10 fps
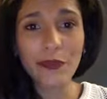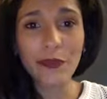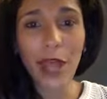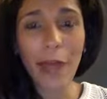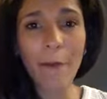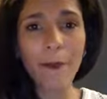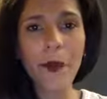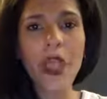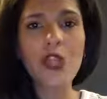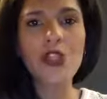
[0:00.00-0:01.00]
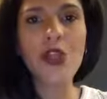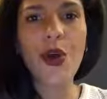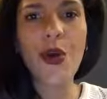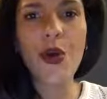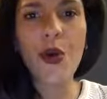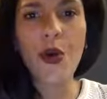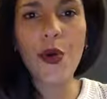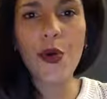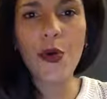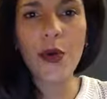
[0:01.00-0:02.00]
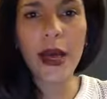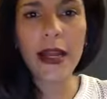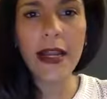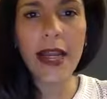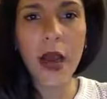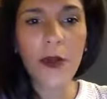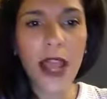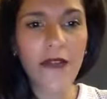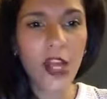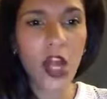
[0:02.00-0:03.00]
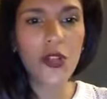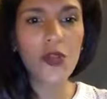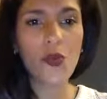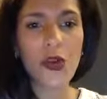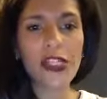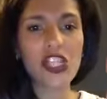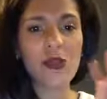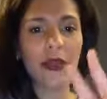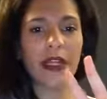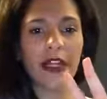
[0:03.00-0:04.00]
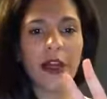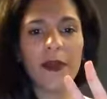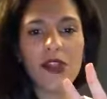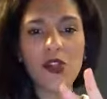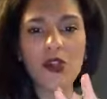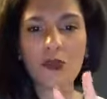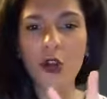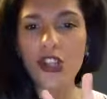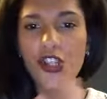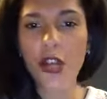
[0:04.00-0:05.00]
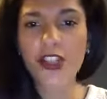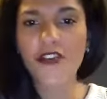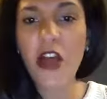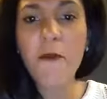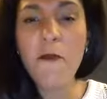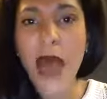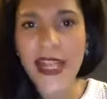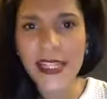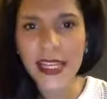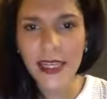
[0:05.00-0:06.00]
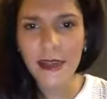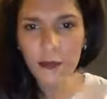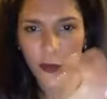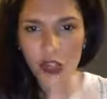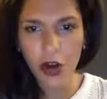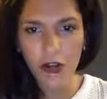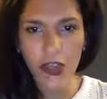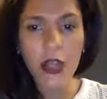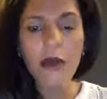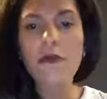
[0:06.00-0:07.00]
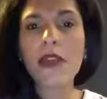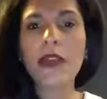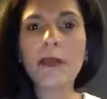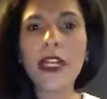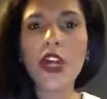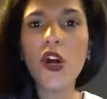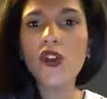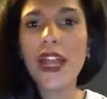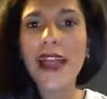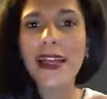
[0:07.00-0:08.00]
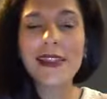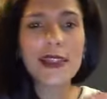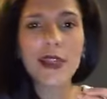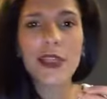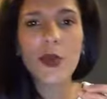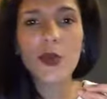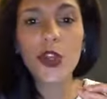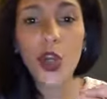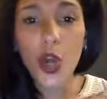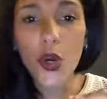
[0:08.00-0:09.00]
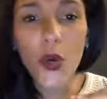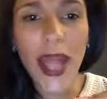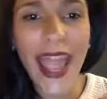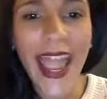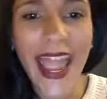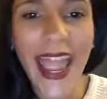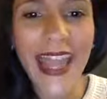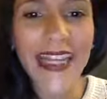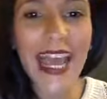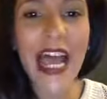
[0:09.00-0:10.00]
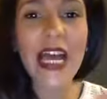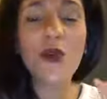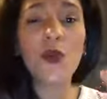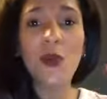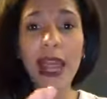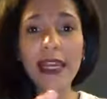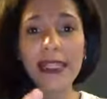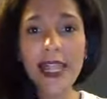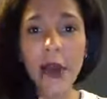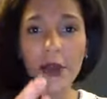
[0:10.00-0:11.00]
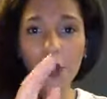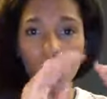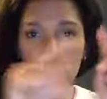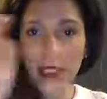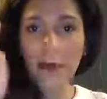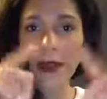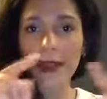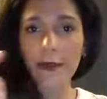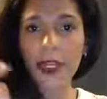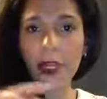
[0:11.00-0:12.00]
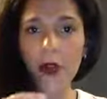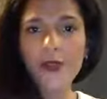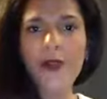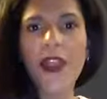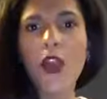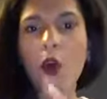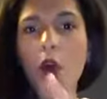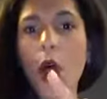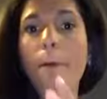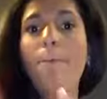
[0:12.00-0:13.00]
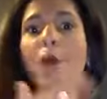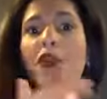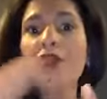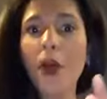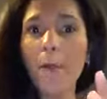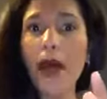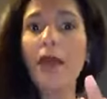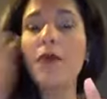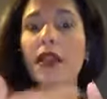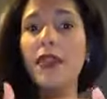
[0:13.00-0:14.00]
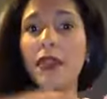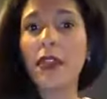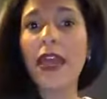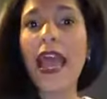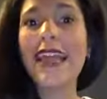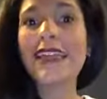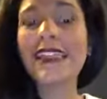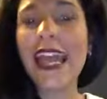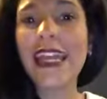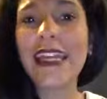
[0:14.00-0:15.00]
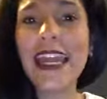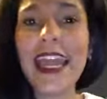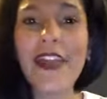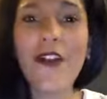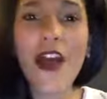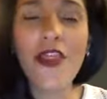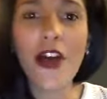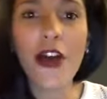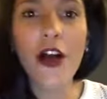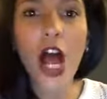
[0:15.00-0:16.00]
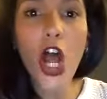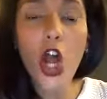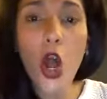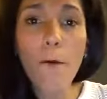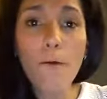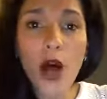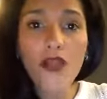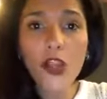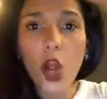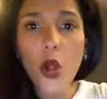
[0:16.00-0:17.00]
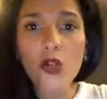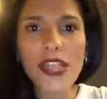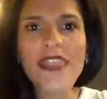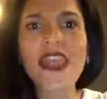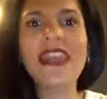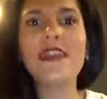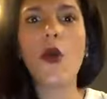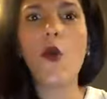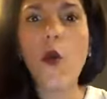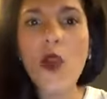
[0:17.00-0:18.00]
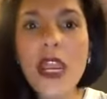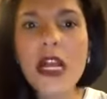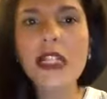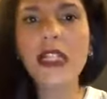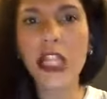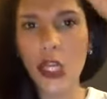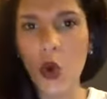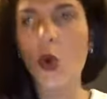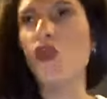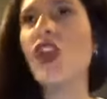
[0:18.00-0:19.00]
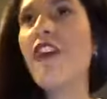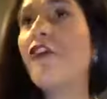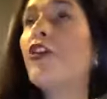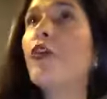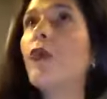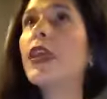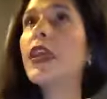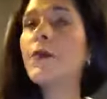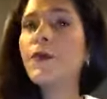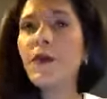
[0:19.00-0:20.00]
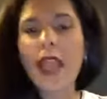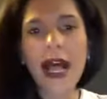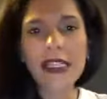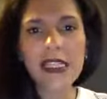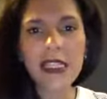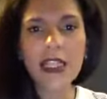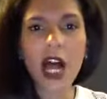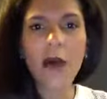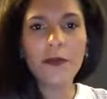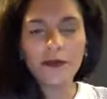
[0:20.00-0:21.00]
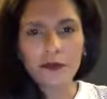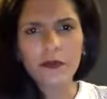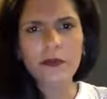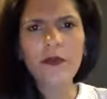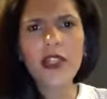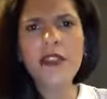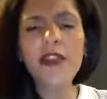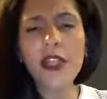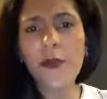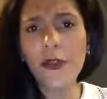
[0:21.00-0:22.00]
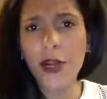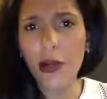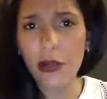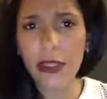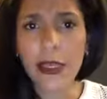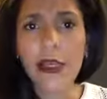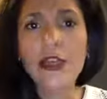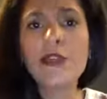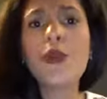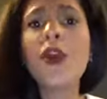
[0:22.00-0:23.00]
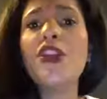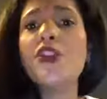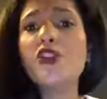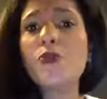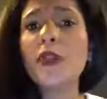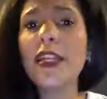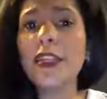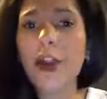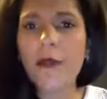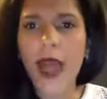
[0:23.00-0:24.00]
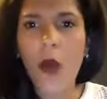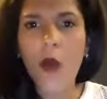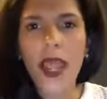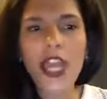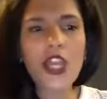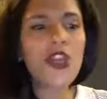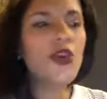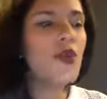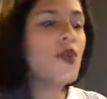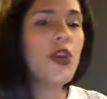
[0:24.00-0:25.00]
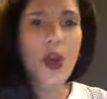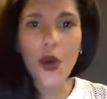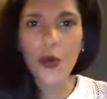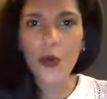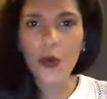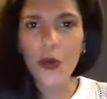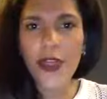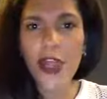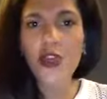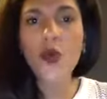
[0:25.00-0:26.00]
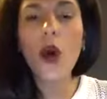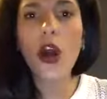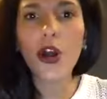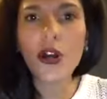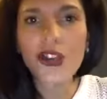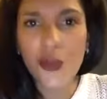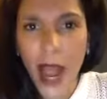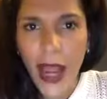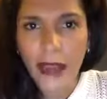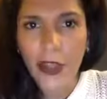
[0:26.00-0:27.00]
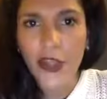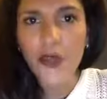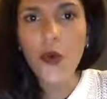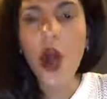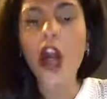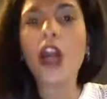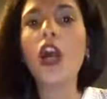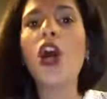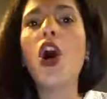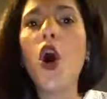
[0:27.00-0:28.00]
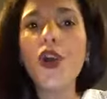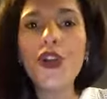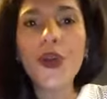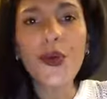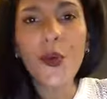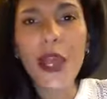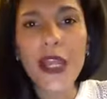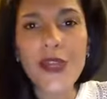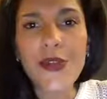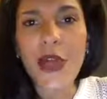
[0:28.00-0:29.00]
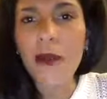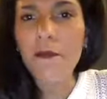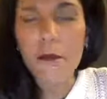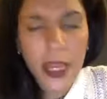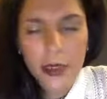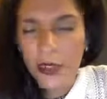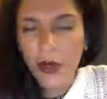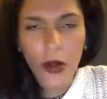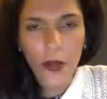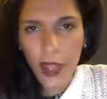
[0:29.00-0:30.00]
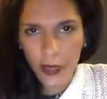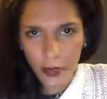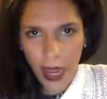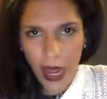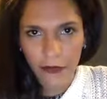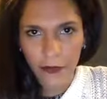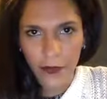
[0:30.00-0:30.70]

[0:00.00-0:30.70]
Okay, so now we have the goals. We split it up into small chunks of magic, which are the monthly mini goals, and ideally you would go and write it down, not only in the monthly mini goals, but then go month by month and set it in the month goals and then in the weekly goals. Every week has in the top 3 goals. So when you split it up that way, you know that you are on track, that you are on your way to that amazing goal that you have.